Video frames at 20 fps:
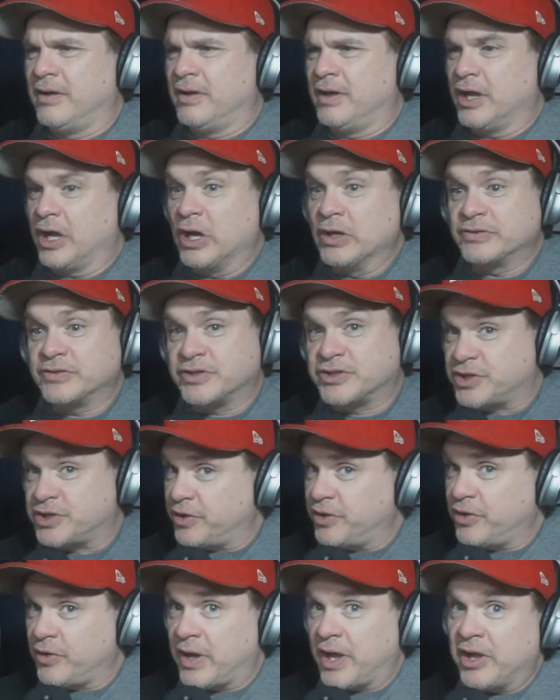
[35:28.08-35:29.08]
Goes to show
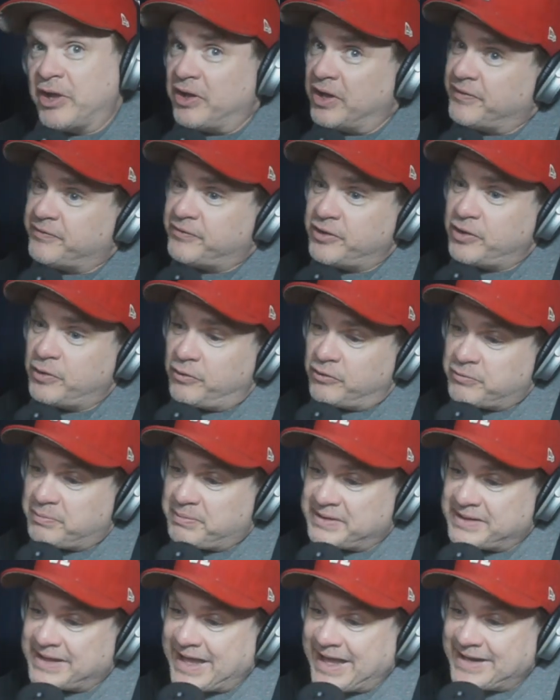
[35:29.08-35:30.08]
you how all you have to do is
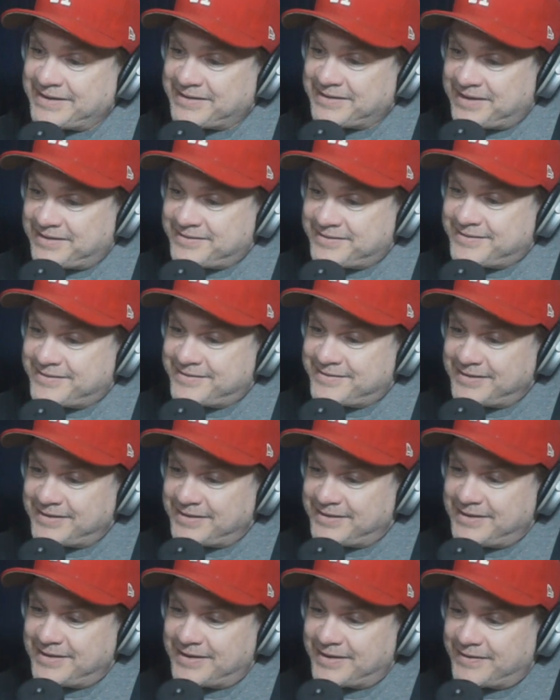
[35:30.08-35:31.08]
plant a
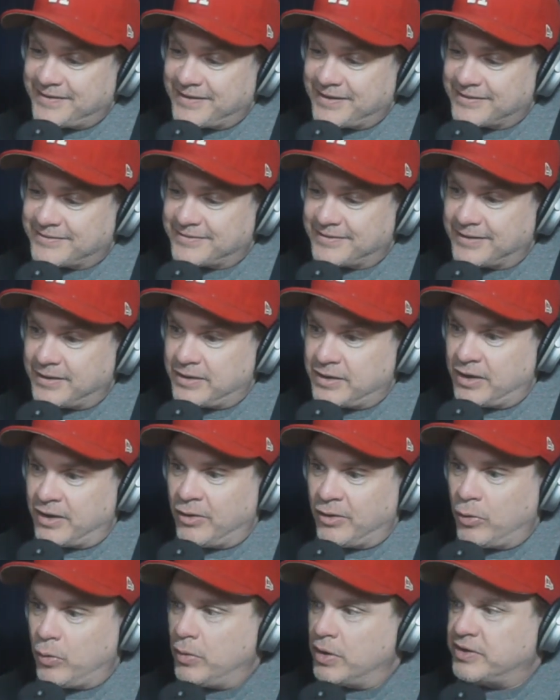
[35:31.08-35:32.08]
seed, and the next thing you
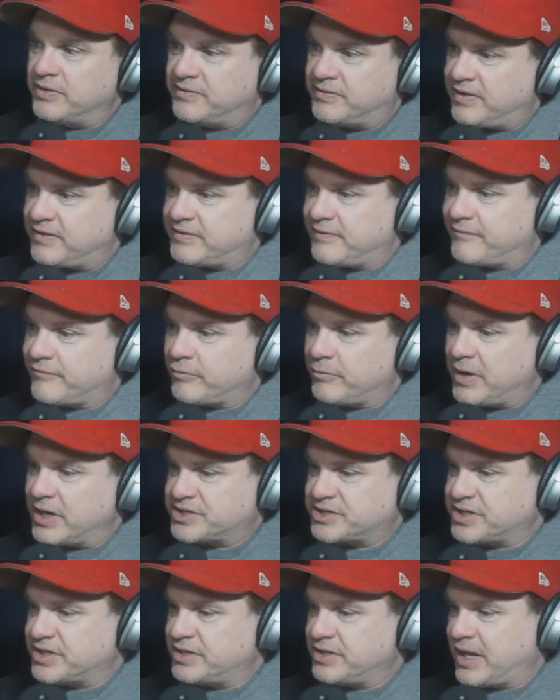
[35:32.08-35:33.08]
know,
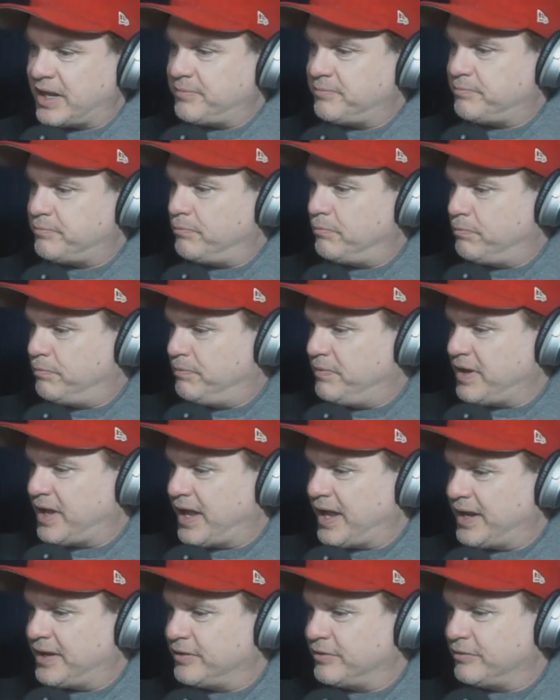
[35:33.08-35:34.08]
disinformation
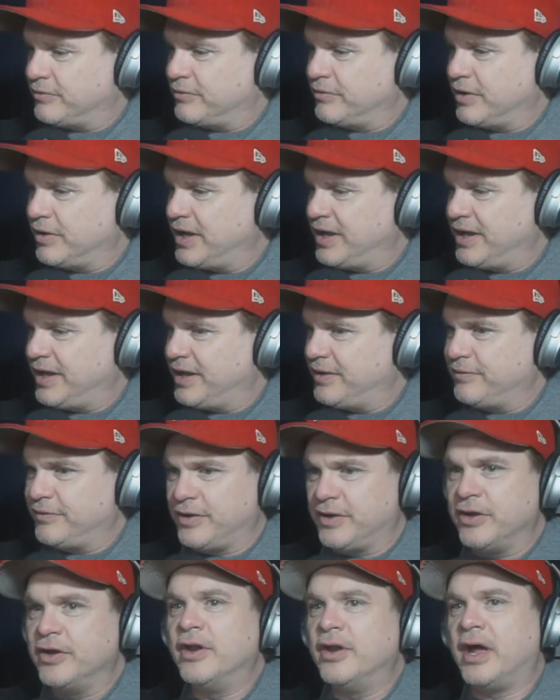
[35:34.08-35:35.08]
and
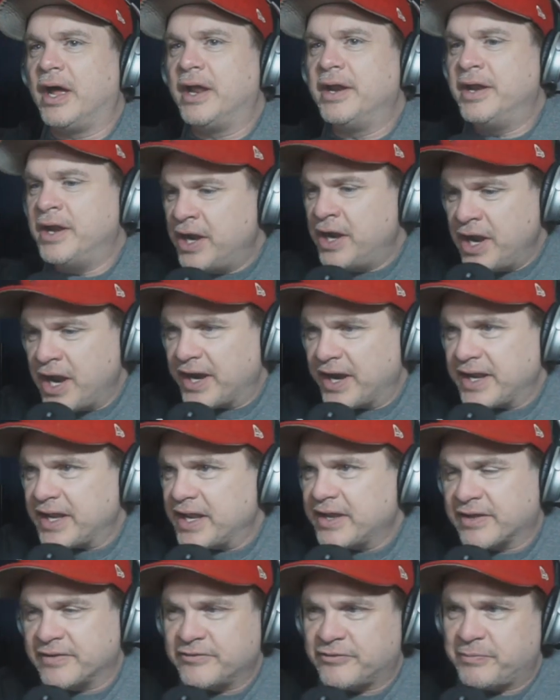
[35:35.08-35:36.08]
nutty
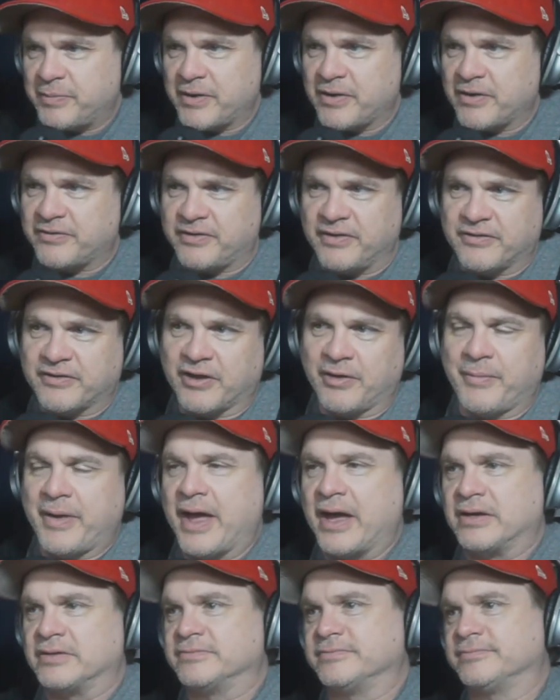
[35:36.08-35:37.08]
conspiracies come out.